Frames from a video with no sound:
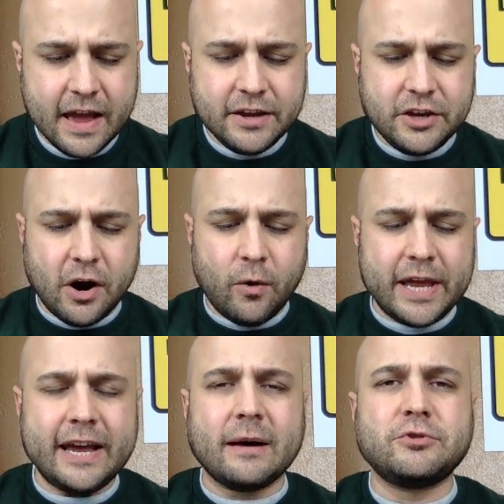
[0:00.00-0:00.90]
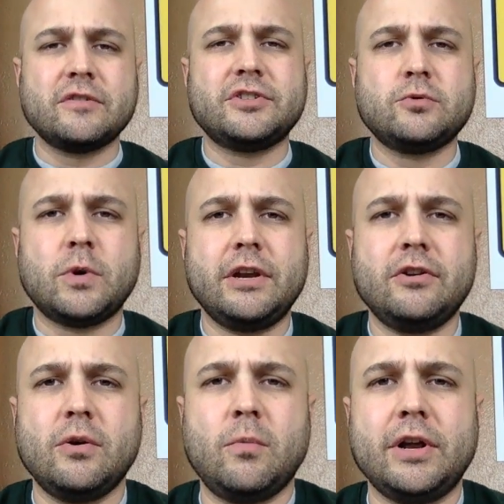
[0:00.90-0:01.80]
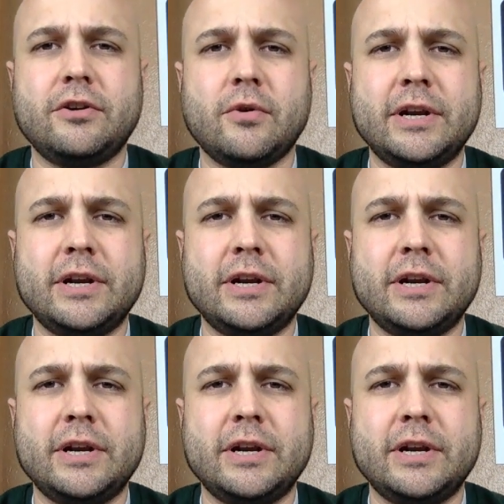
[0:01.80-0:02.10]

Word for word: you know, he comes over and says, what are you doing, what are you doing?